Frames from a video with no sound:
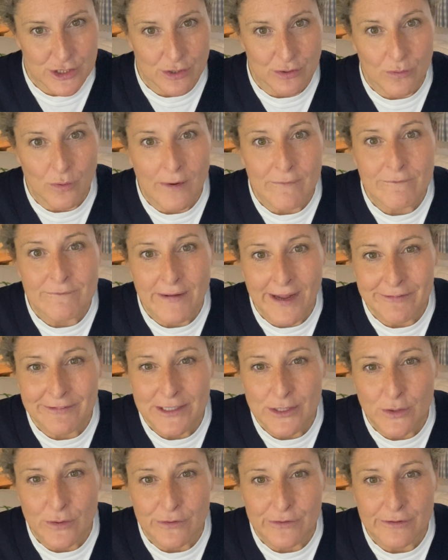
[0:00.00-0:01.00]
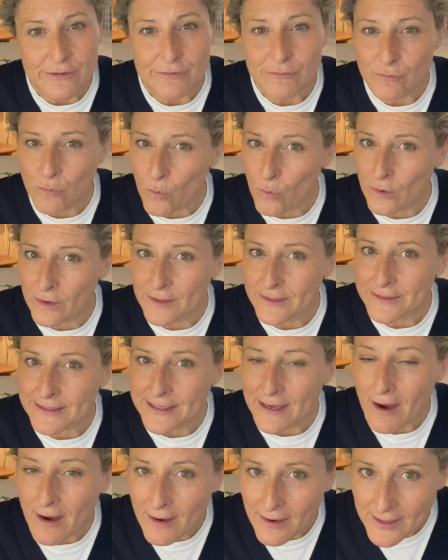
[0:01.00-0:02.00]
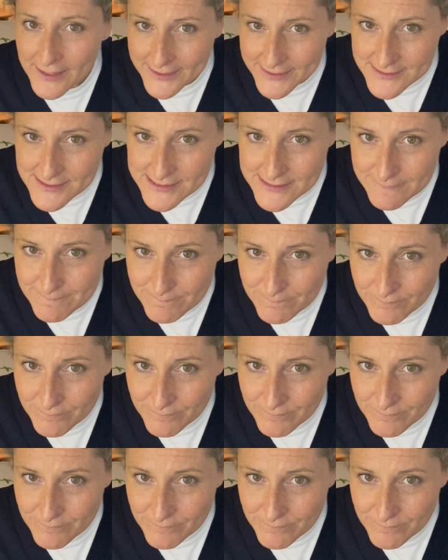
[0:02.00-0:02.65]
So very good for the eyes.